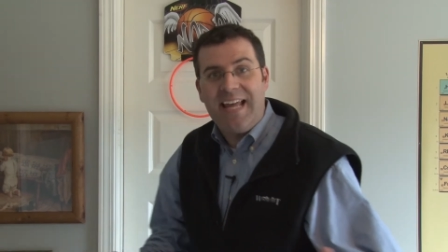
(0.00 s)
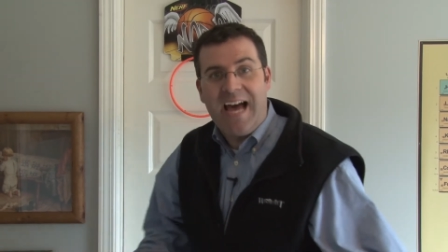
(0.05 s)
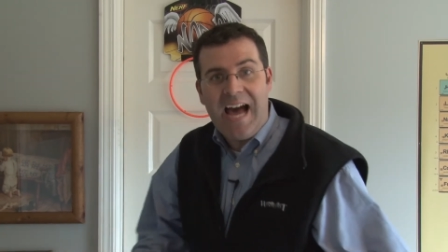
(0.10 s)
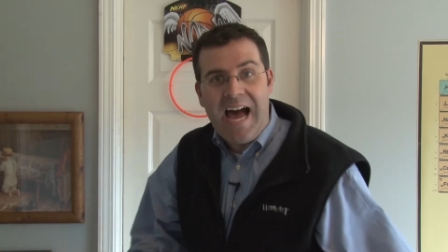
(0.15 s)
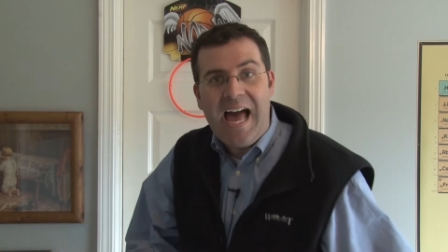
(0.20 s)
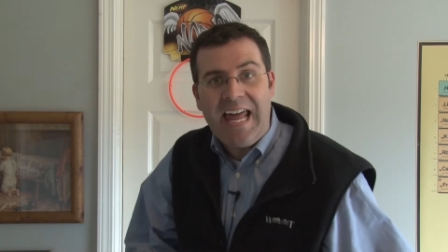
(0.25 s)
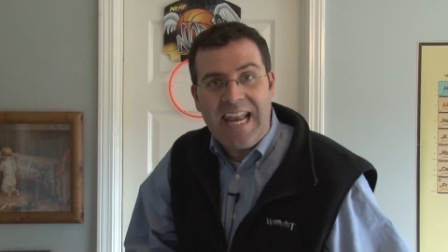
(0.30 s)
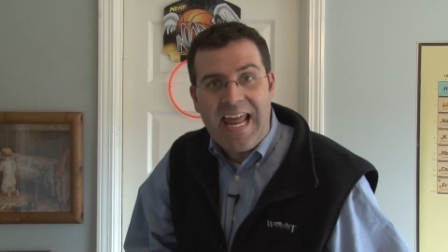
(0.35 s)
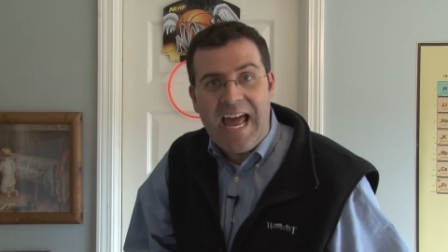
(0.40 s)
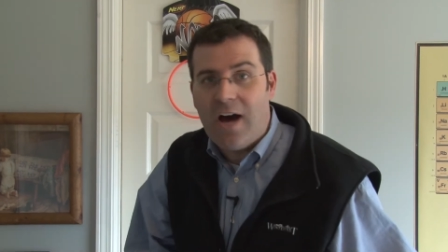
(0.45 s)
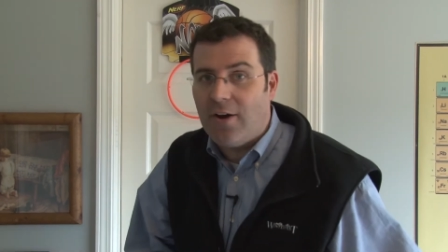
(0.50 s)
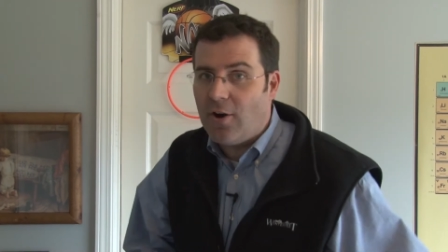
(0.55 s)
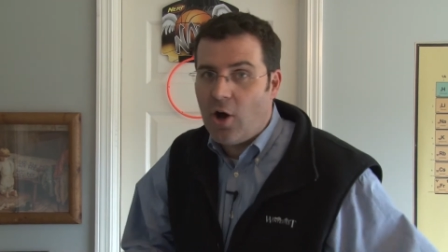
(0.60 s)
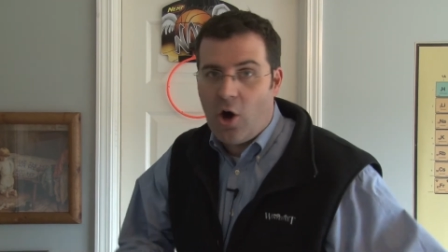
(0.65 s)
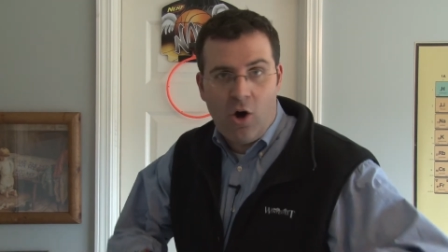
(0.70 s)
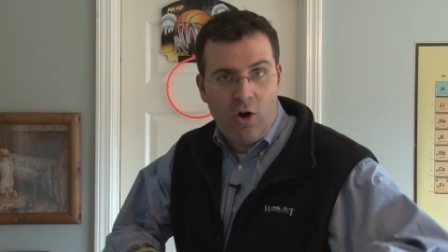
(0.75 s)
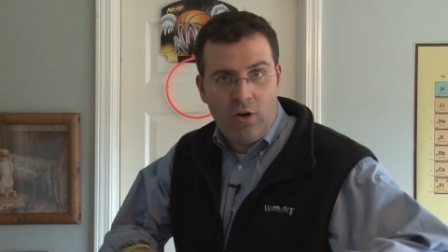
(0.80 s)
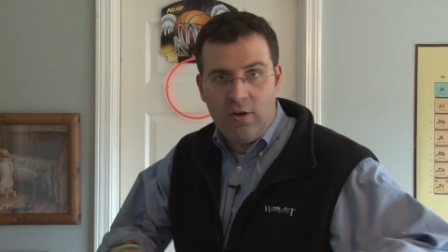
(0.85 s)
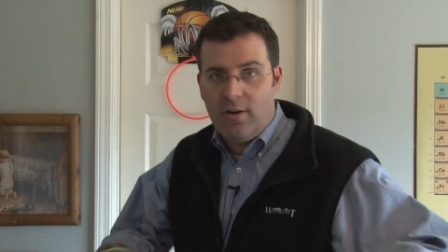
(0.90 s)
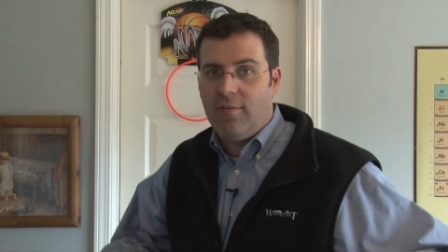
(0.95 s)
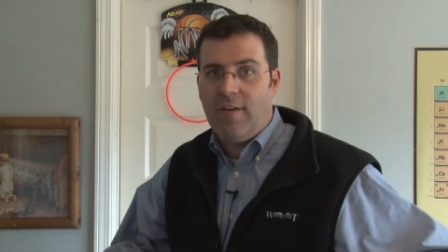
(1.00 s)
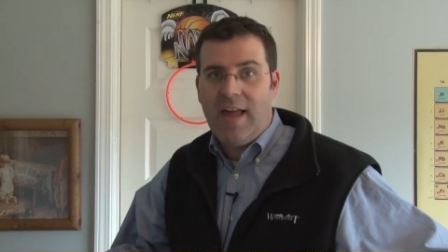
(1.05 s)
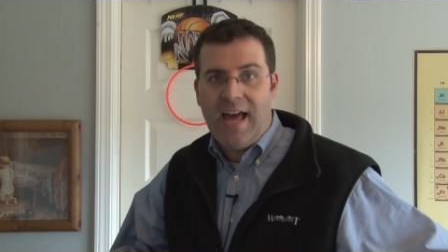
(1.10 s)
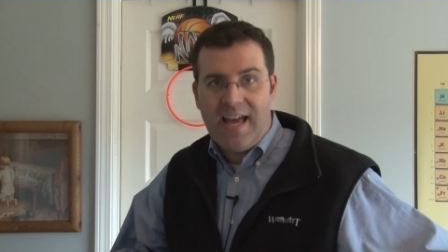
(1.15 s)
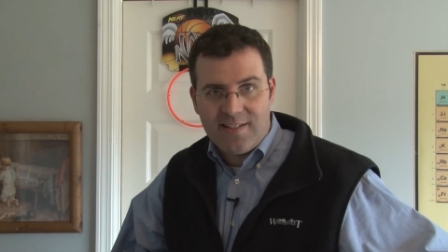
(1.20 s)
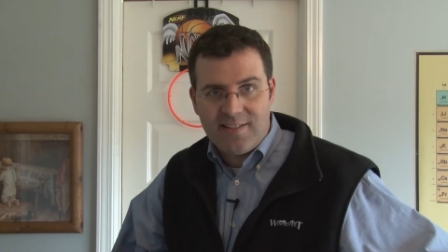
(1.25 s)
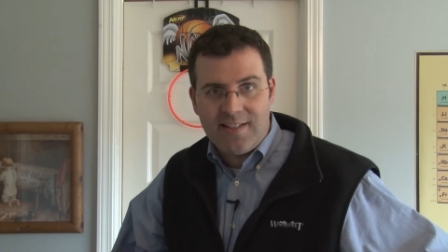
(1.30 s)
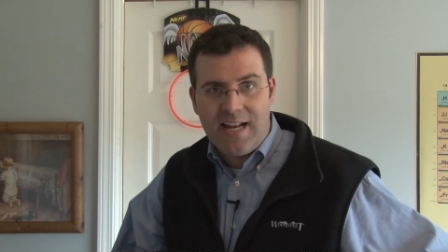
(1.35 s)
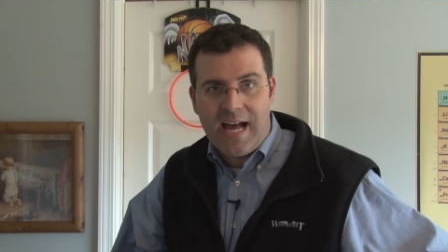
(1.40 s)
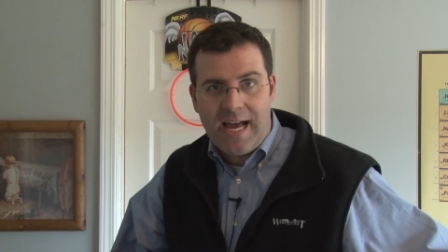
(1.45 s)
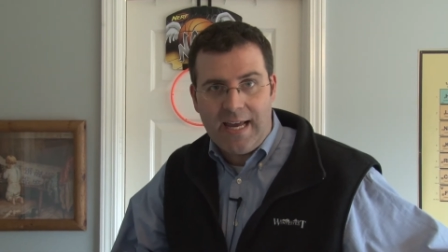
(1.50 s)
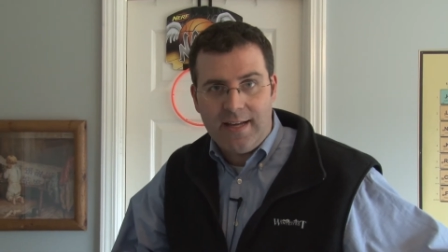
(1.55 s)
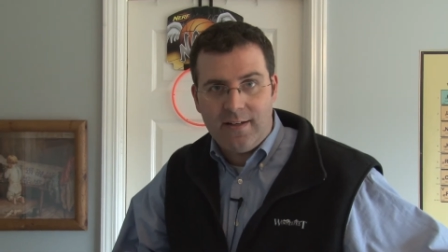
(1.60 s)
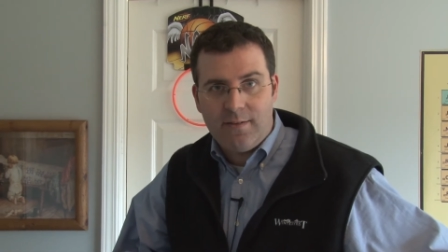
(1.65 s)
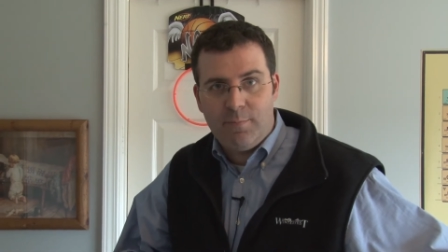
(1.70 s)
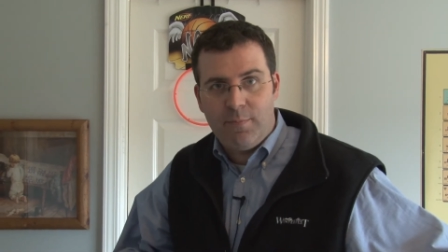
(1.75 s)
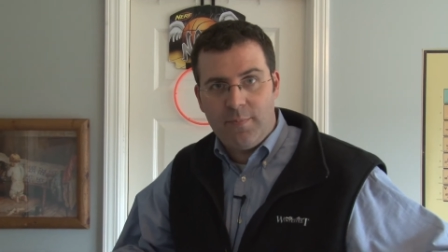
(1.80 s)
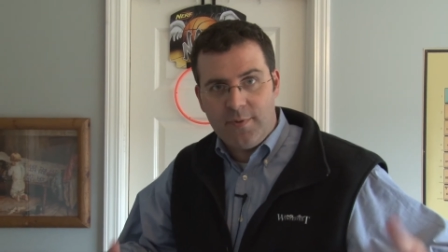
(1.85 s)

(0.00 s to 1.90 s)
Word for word: to hide out all of last night